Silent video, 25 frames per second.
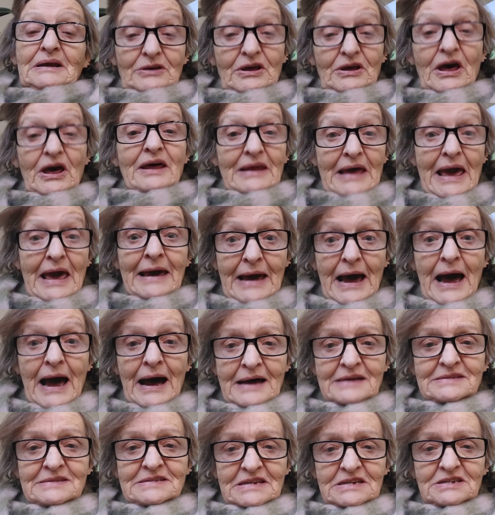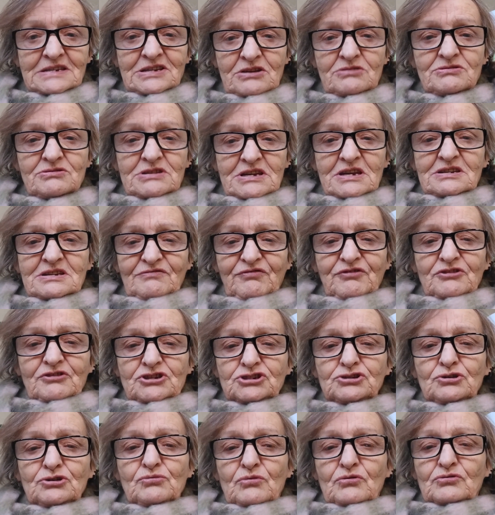it has its uses for
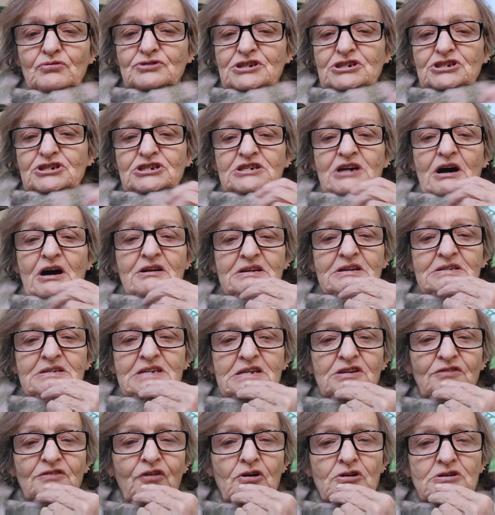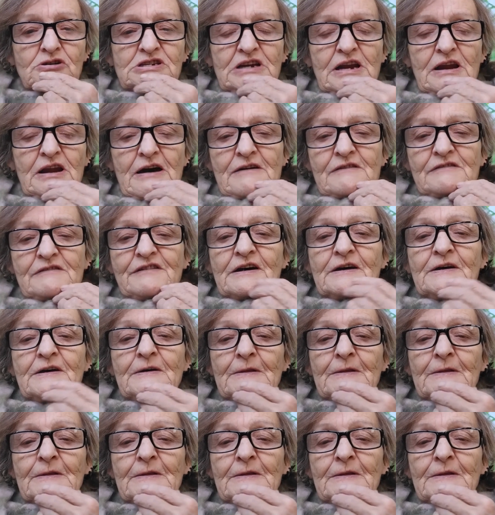sure. Digitalis, it's foxglove,